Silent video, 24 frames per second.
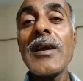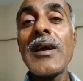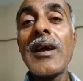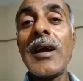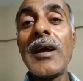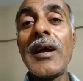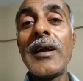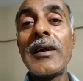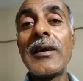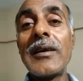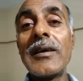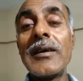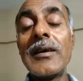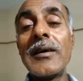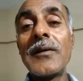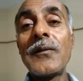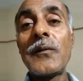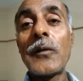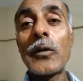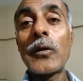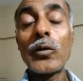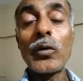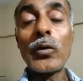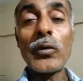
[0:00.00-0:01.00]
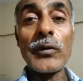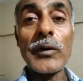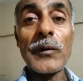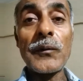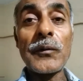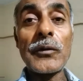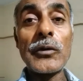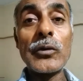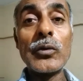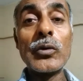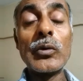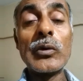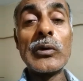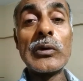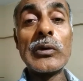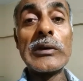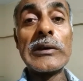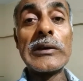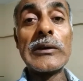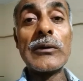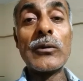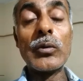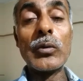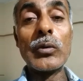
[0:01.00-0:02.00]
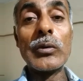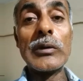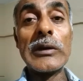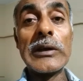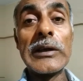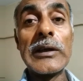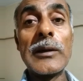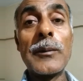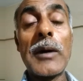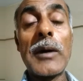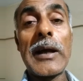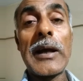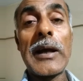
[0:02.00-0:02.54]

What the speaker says: And for those of you who need my